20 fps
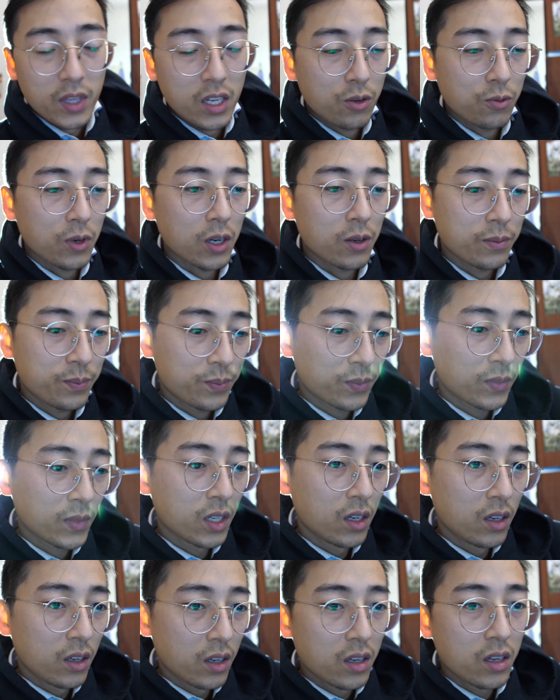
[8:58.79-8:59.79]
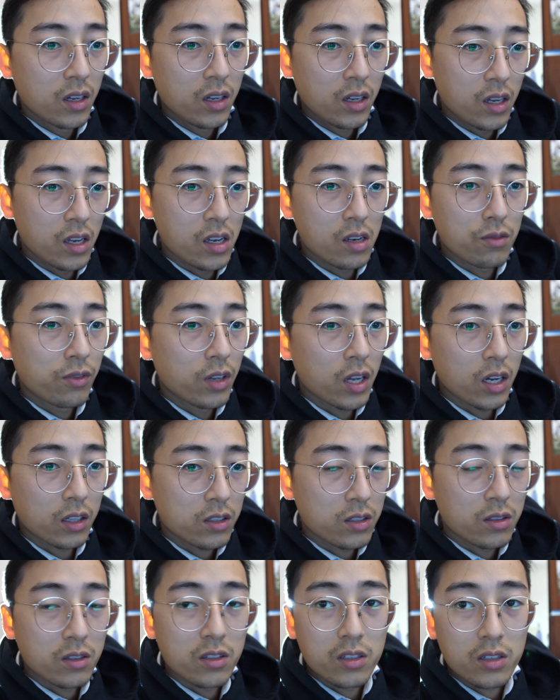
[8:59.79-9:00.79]
Well, if
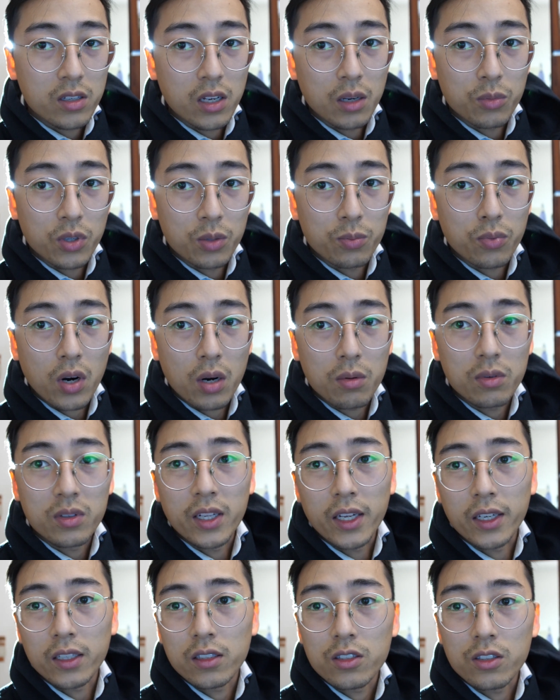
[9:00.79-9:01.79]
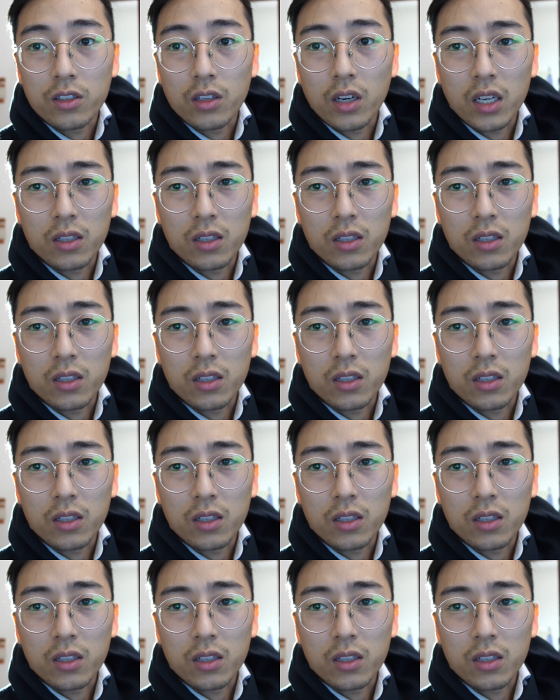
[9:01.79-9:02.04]
not in December, probably next year.